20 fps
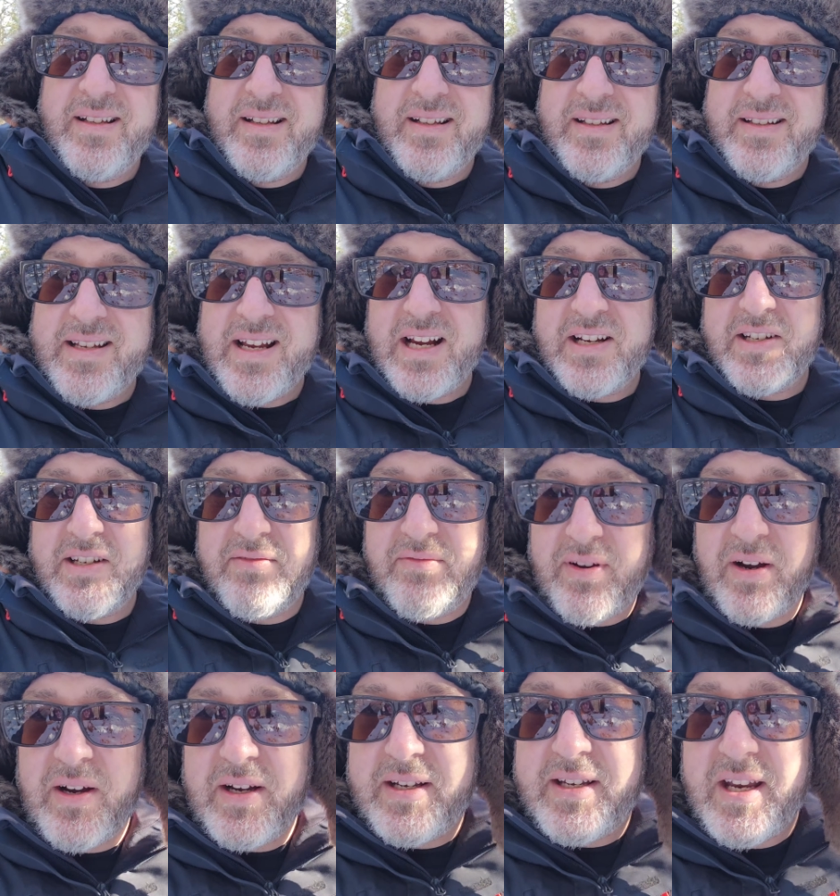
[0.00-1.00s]
It's actually
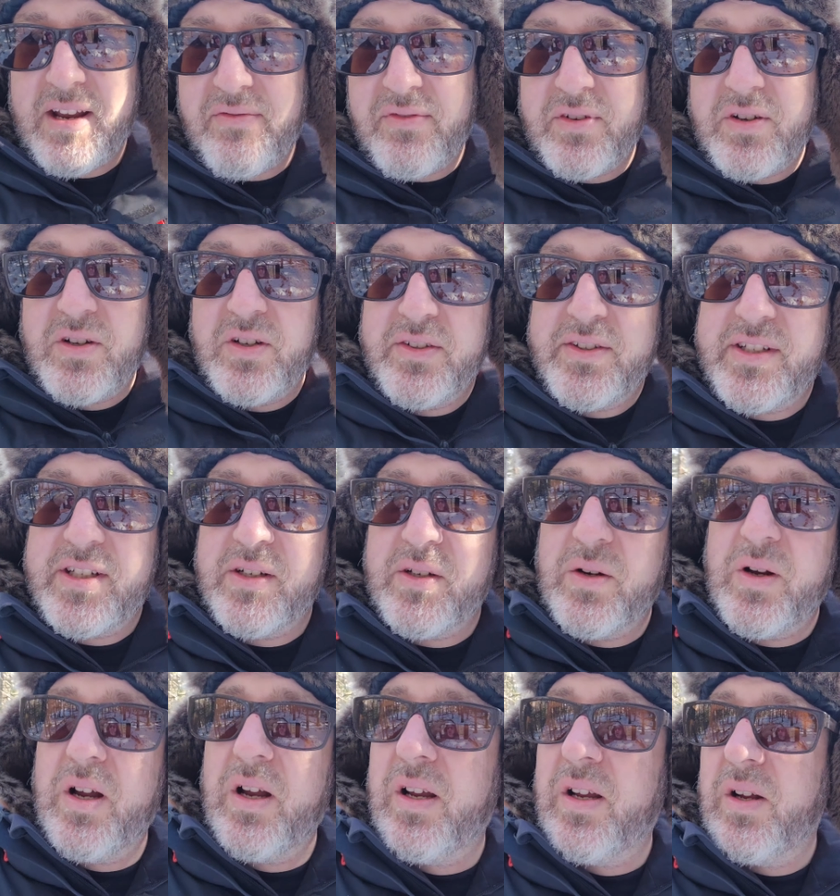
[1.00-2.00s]
very difficult
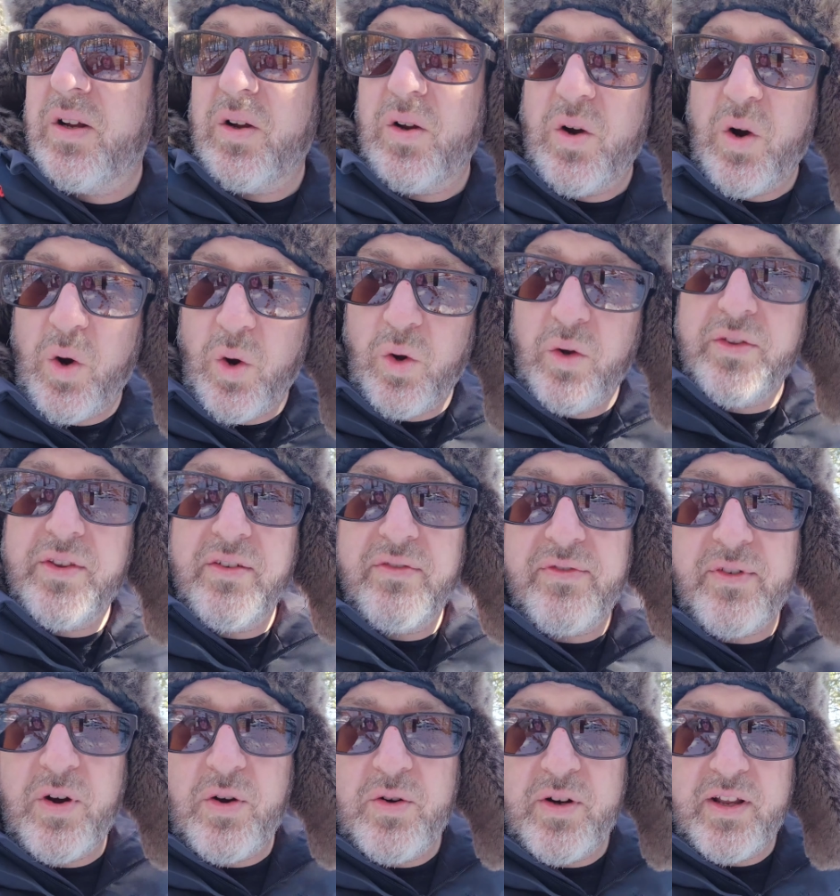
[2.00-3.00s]
to hold the
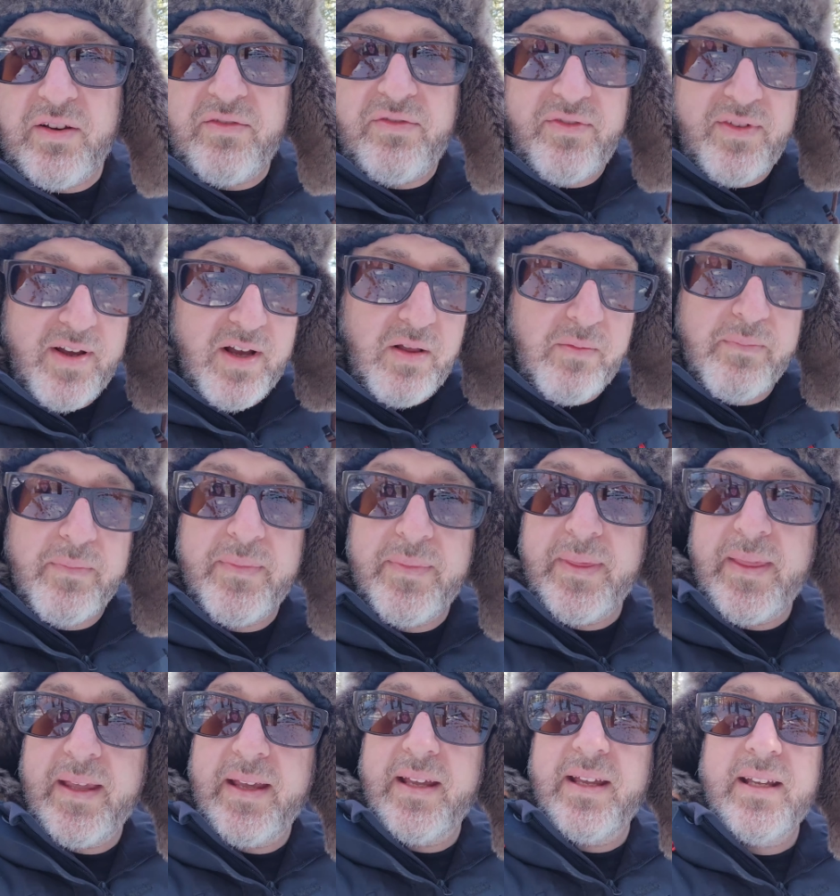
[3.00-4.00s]
phone and film.
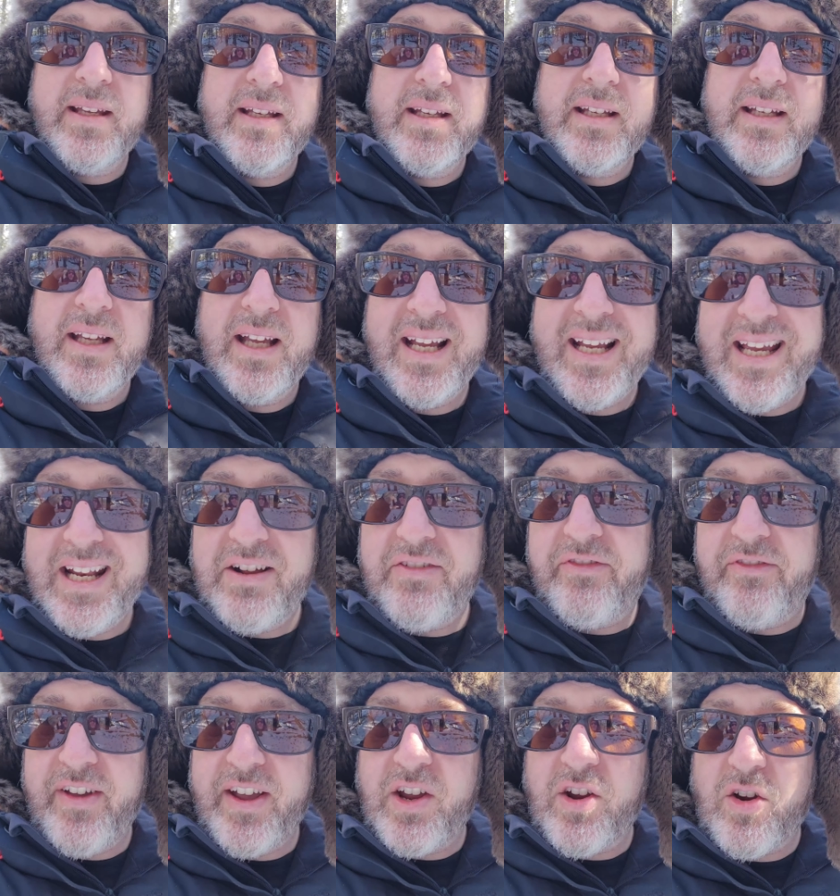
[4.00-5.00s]
Get a
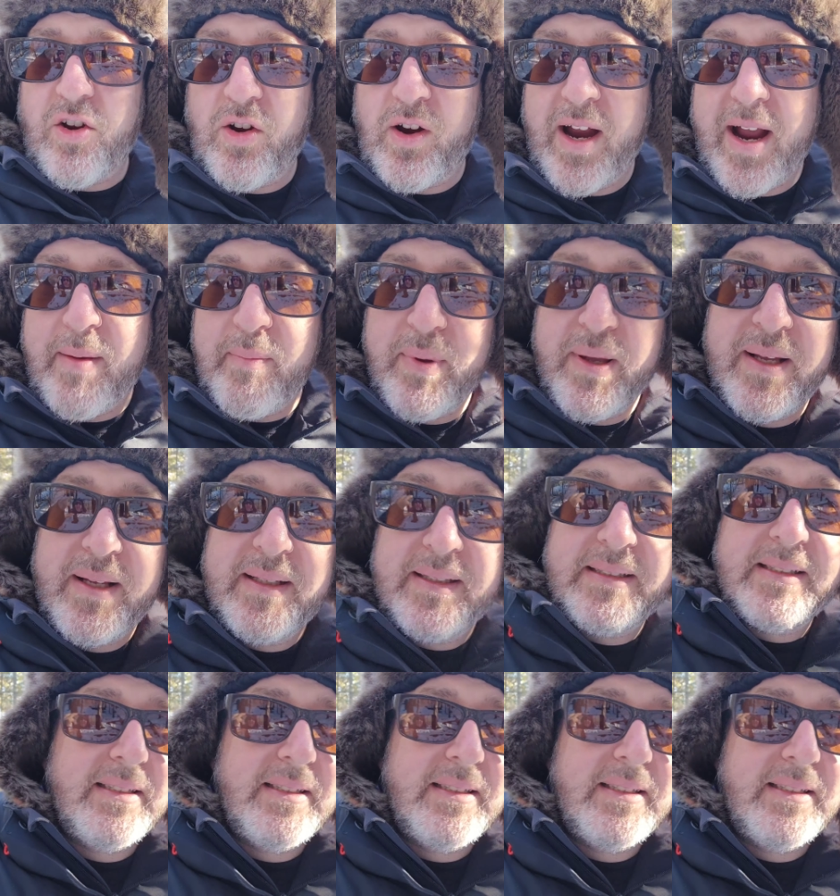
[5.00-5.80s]
finger cramp.